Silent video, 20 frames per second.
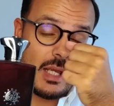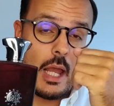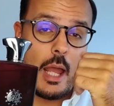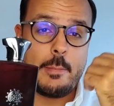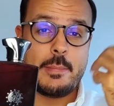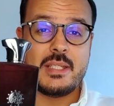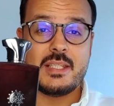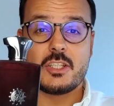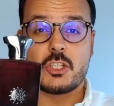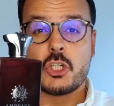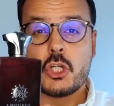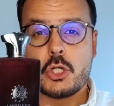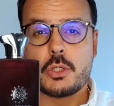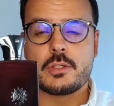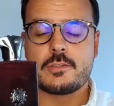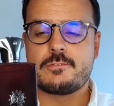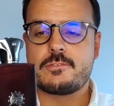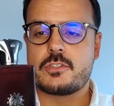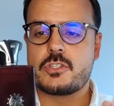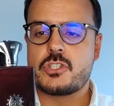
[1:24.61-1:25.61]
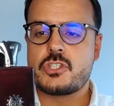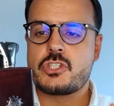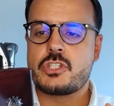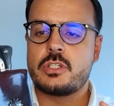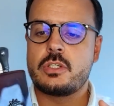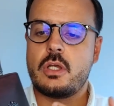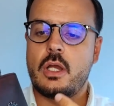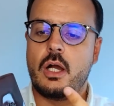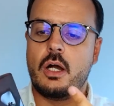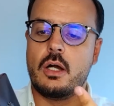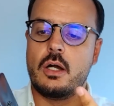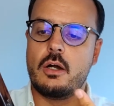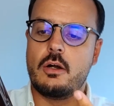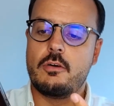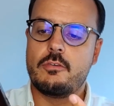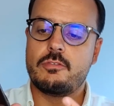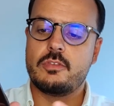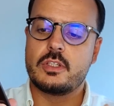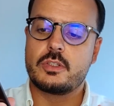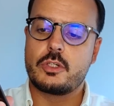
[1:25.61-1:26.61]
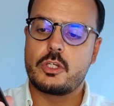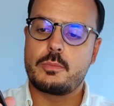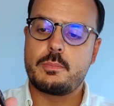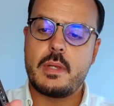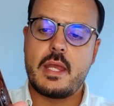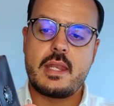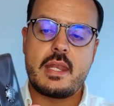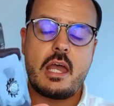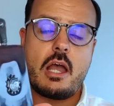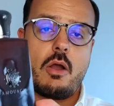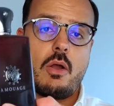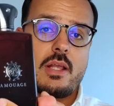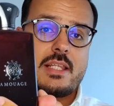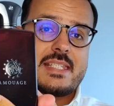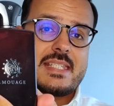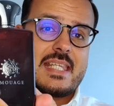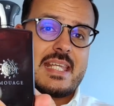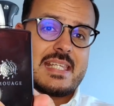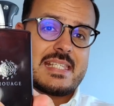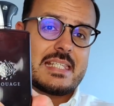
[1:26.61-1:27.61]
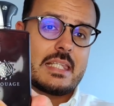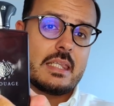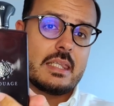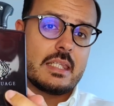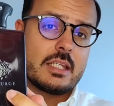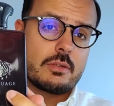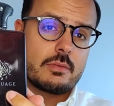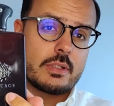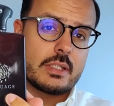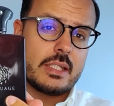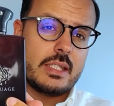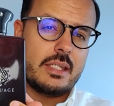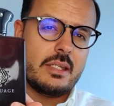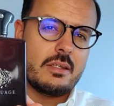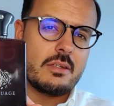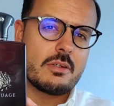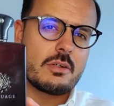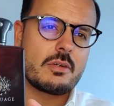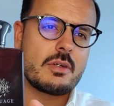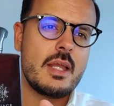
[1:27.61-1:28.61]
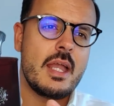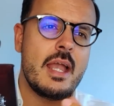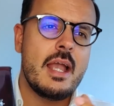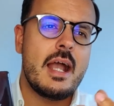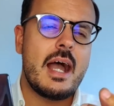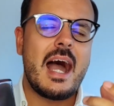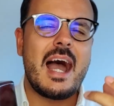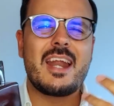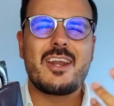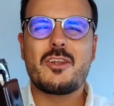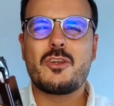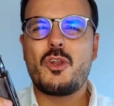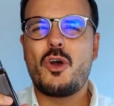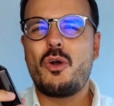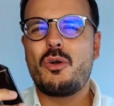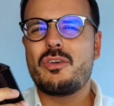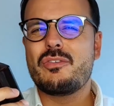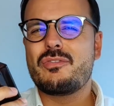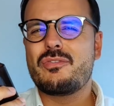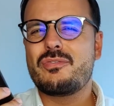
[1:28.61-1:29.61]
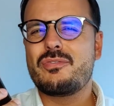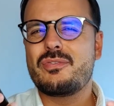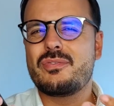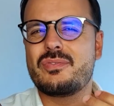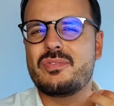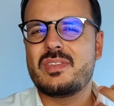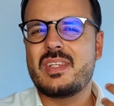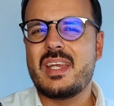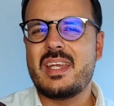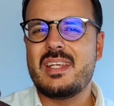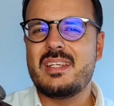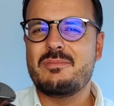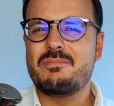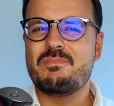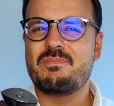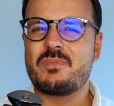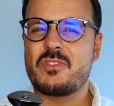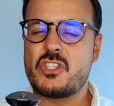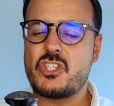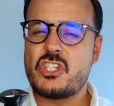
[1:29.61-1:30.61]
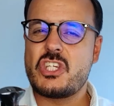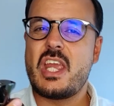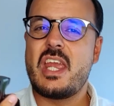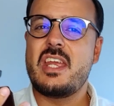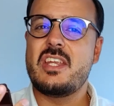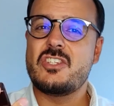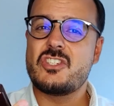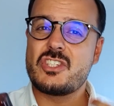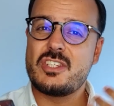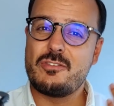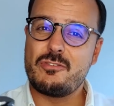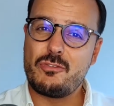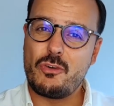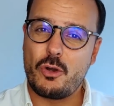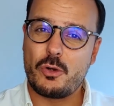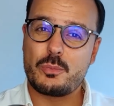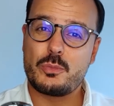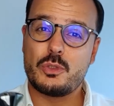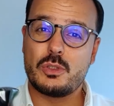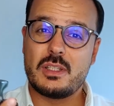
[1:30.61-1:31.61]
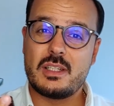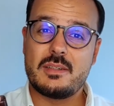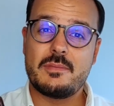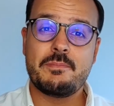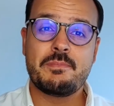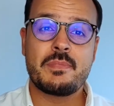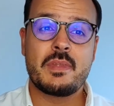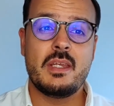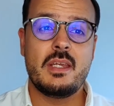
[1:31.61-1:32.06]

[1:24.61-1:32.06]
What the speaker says: I mean, the current version of Lyric Man now says Lyric here. I don't know if they changed the formula